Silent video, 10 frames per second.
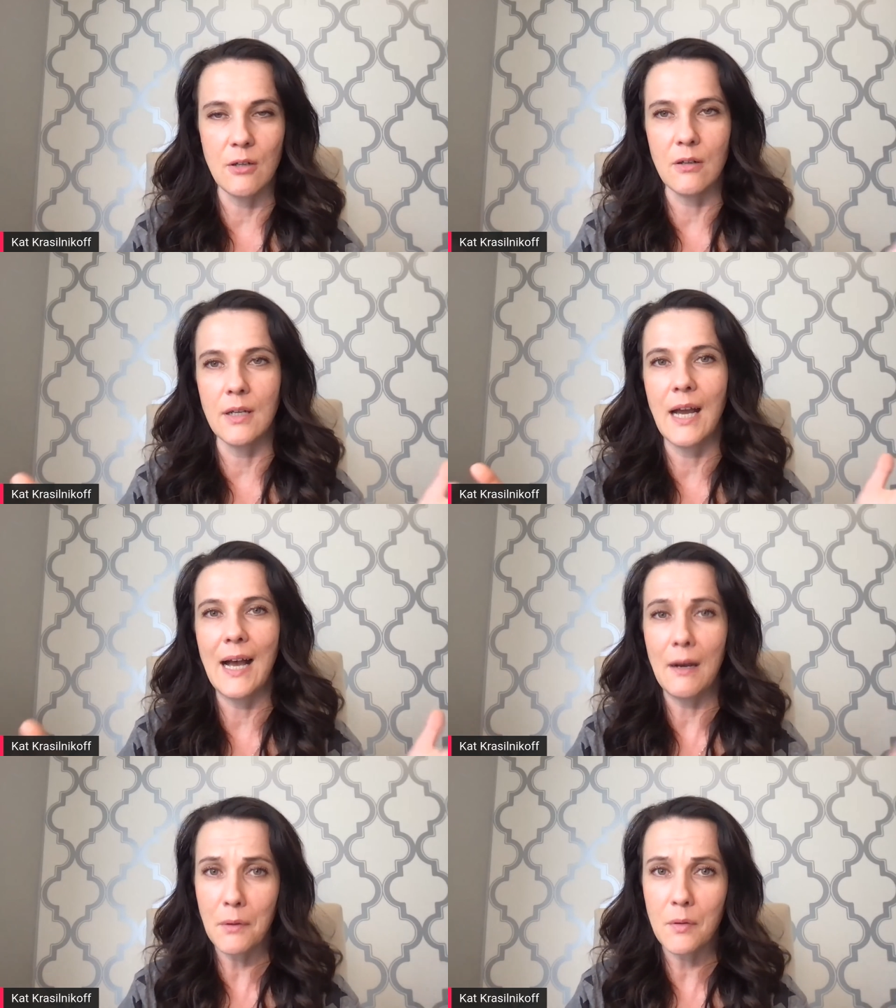on
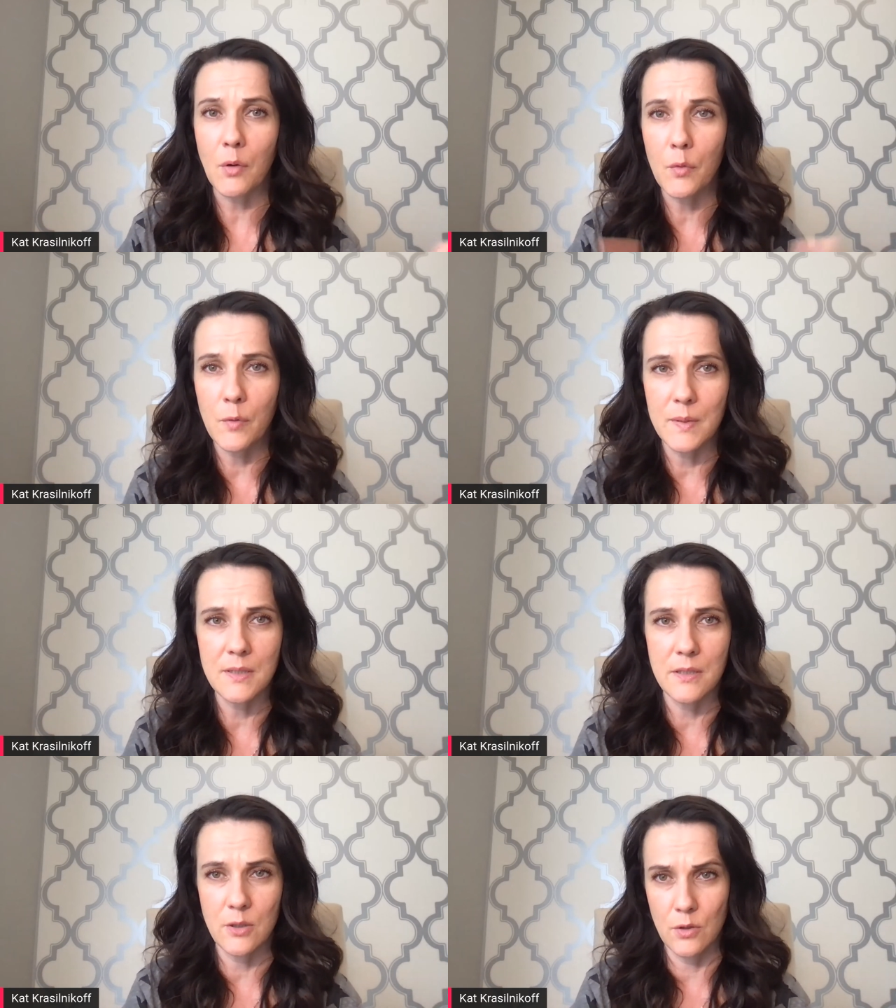how to grow your
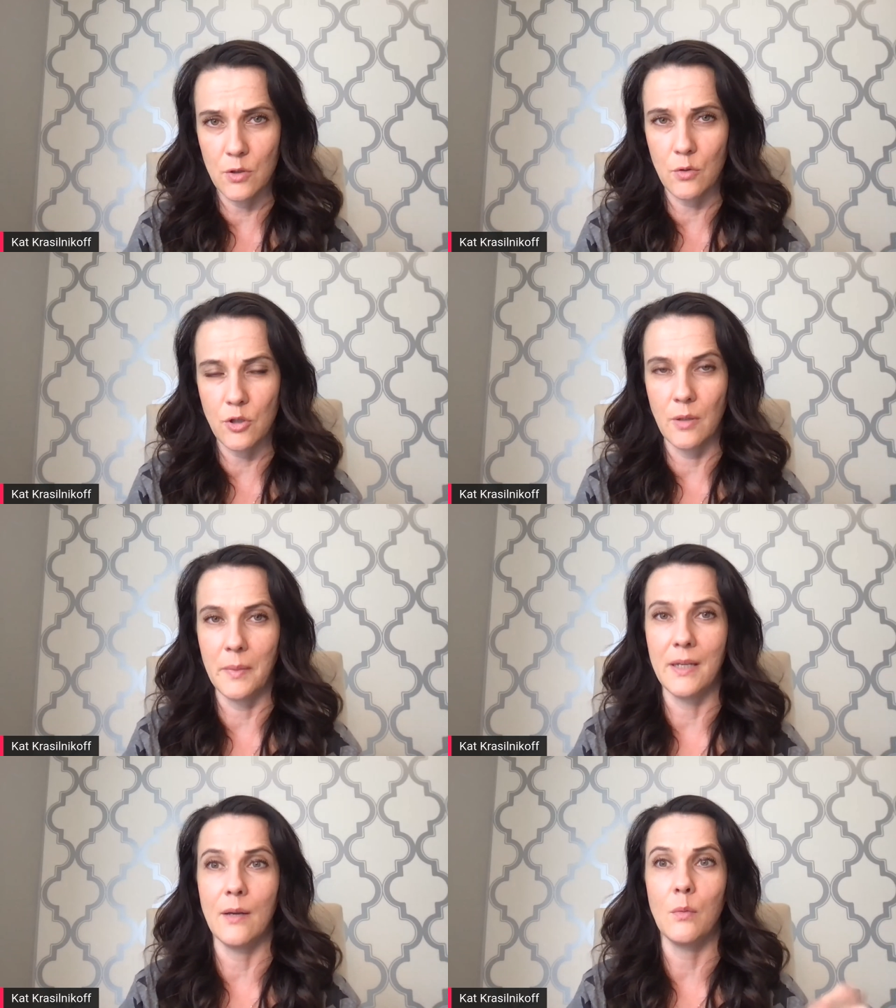business on social
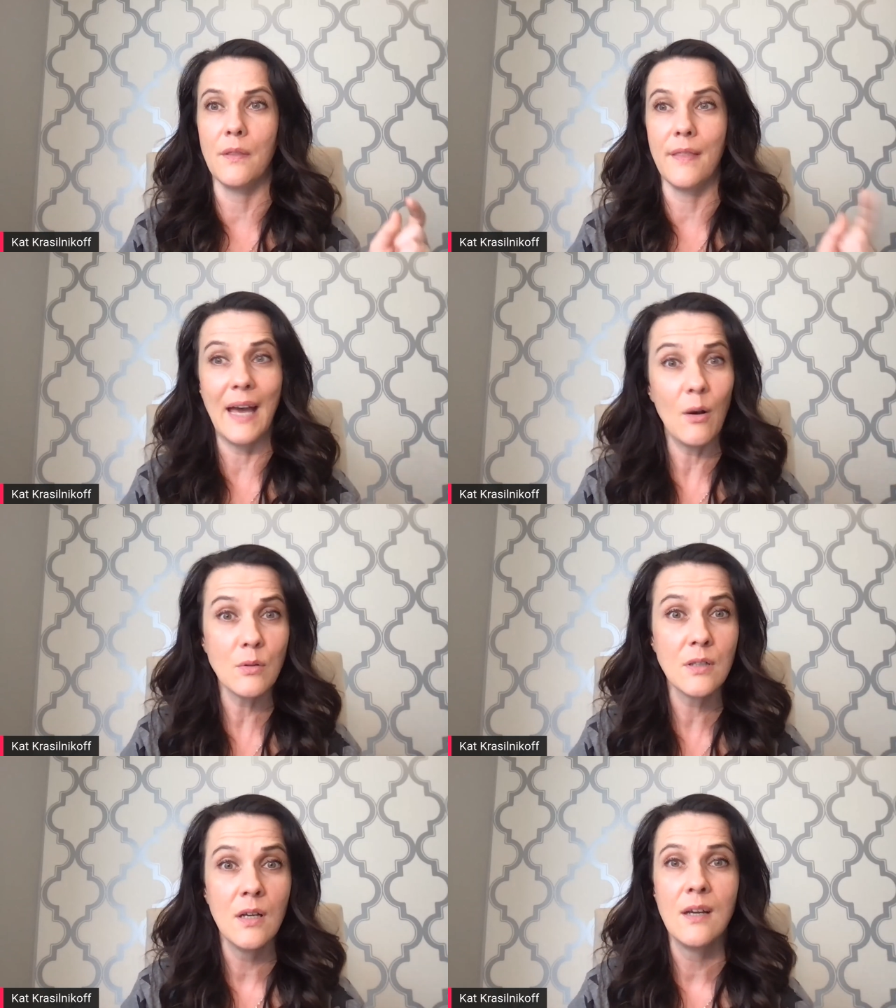media
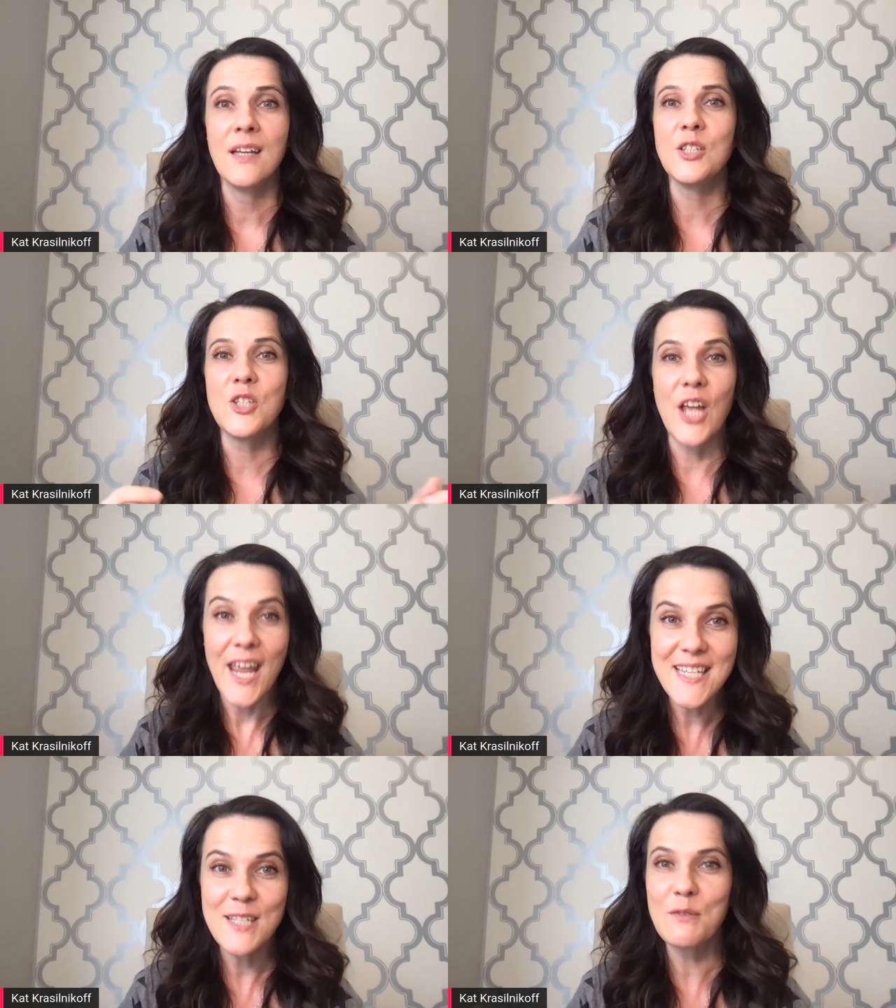without
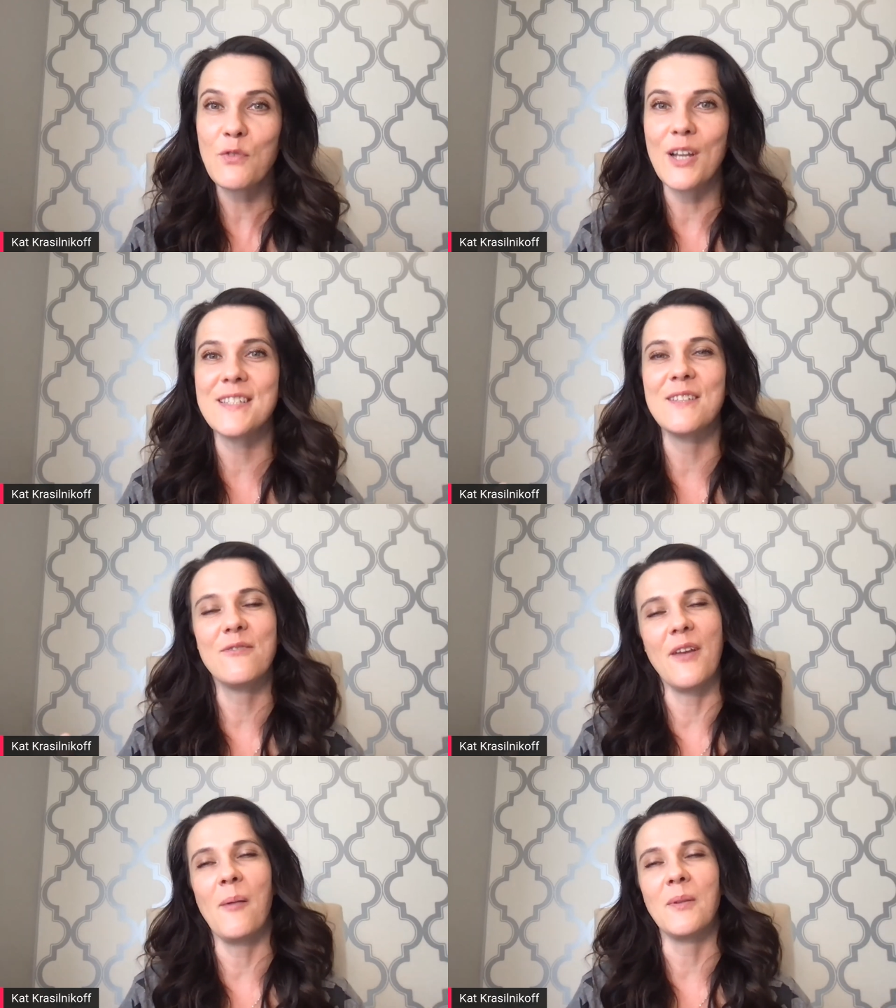chasing friends and
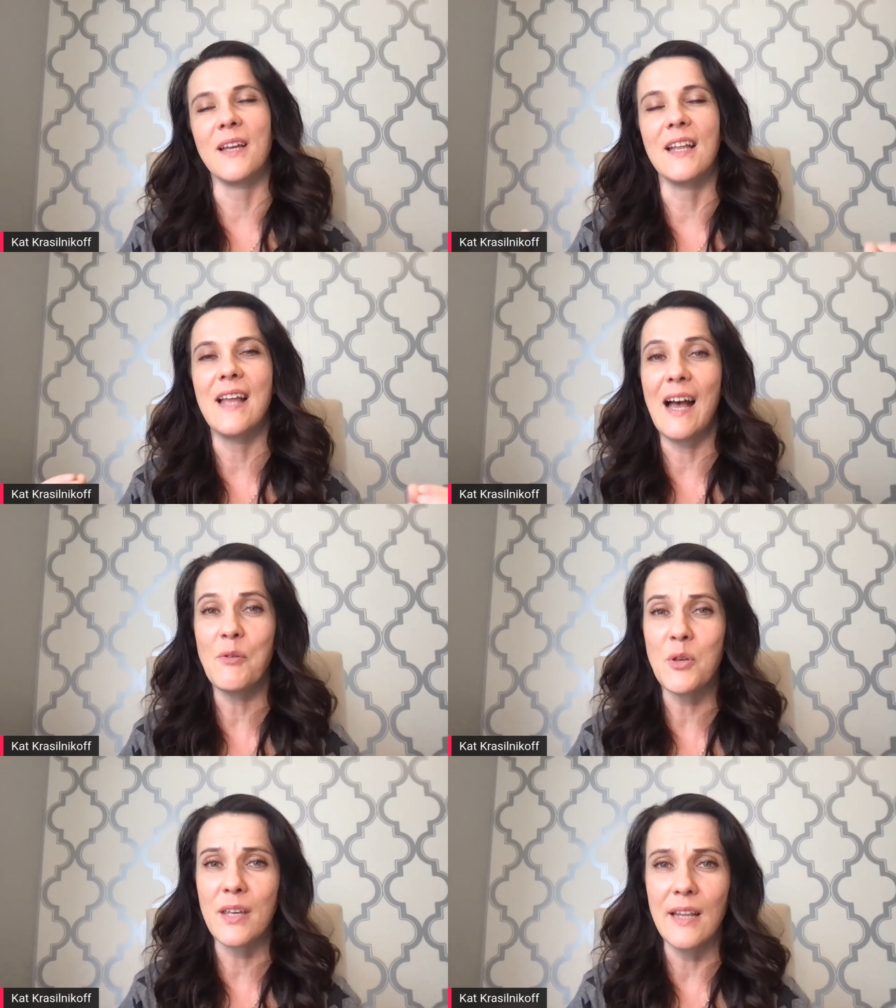family, and how
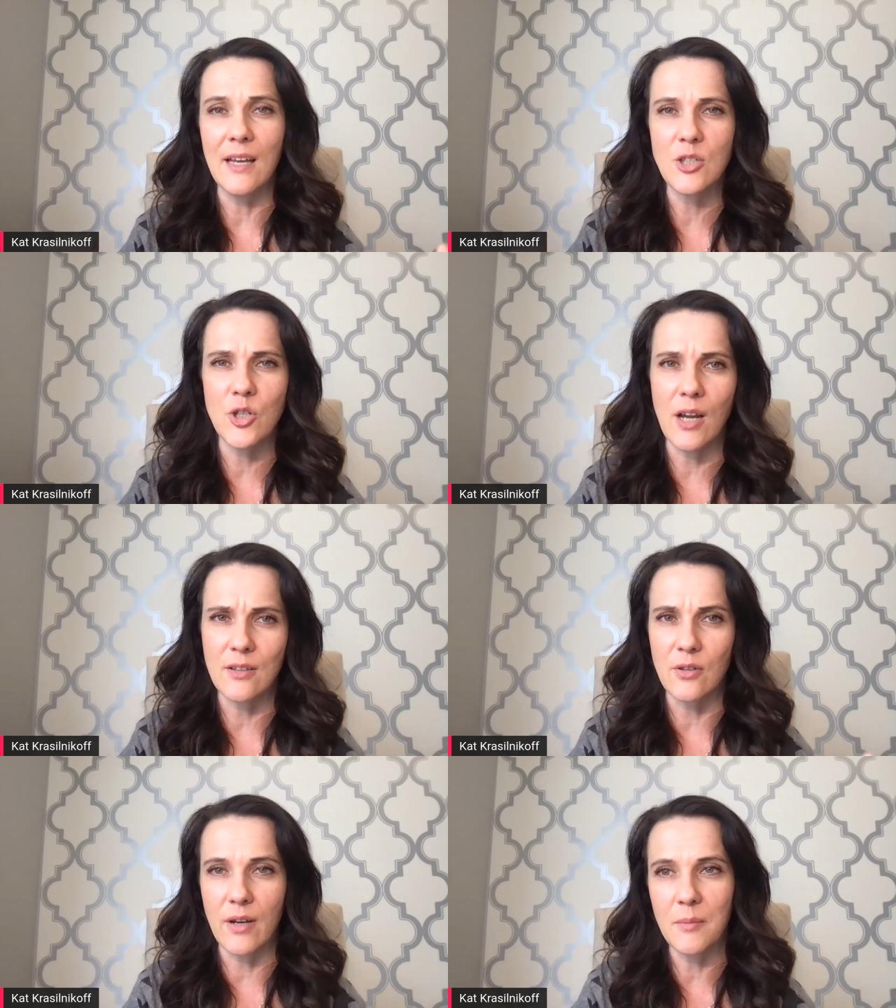you can
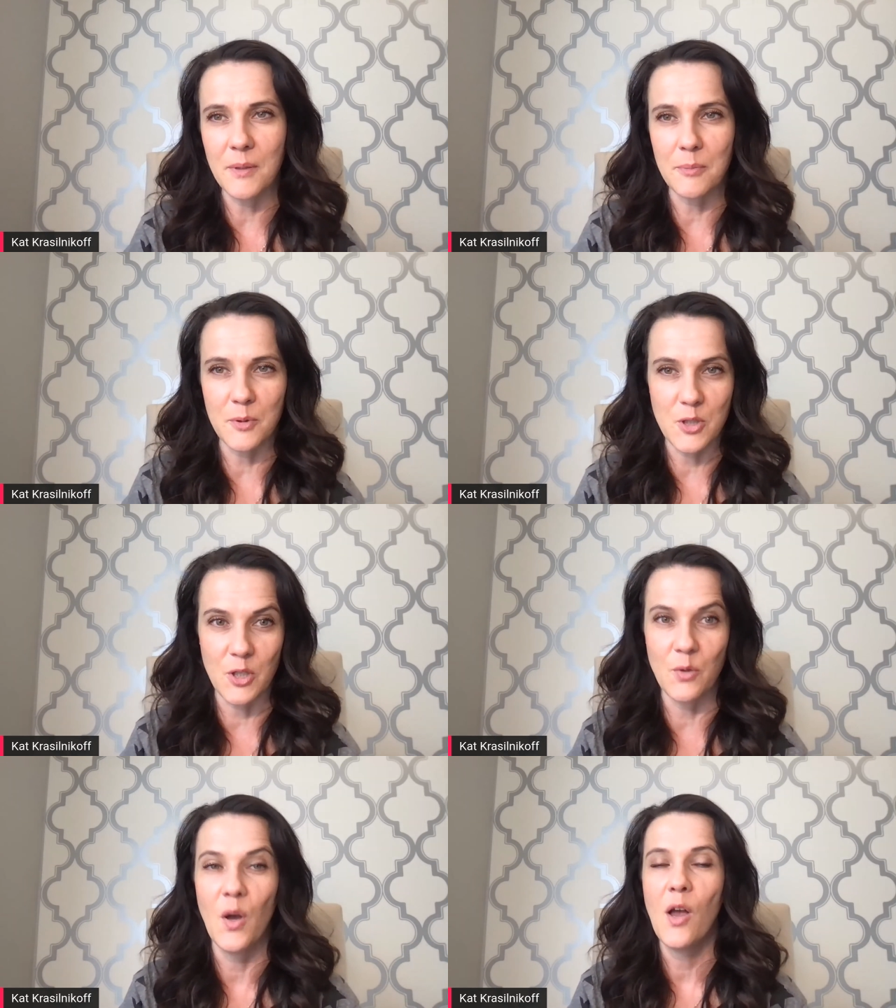attract the right people to
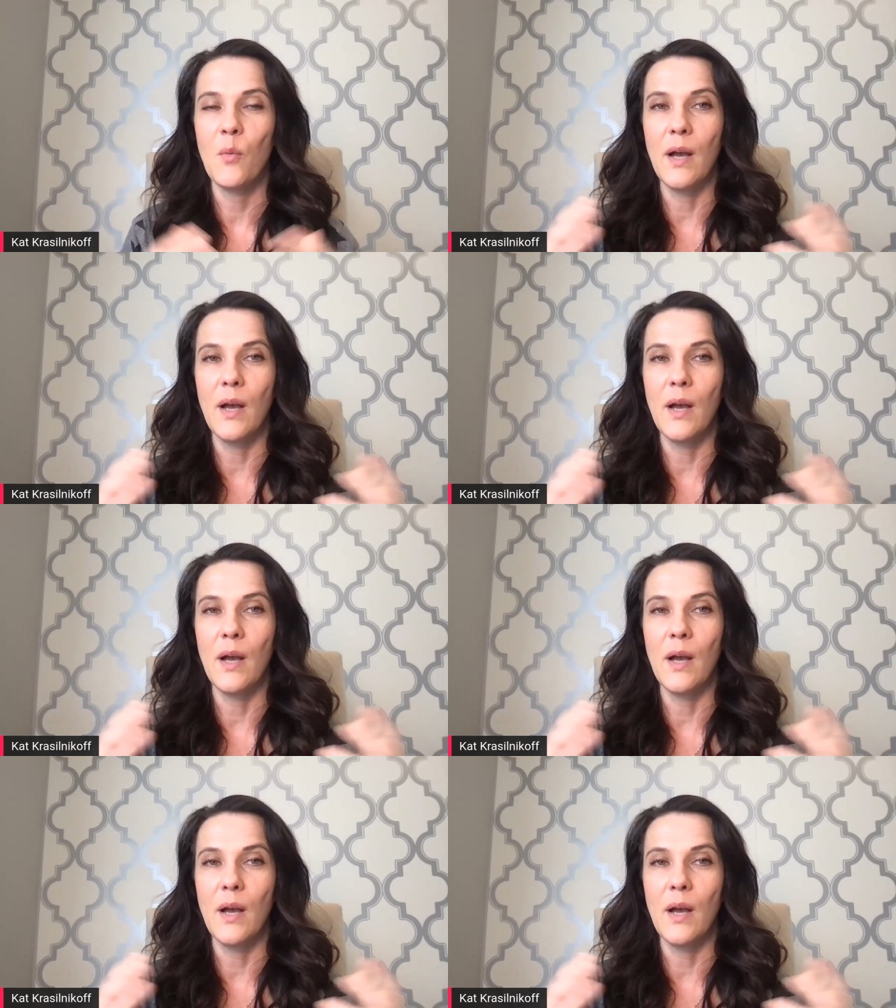you,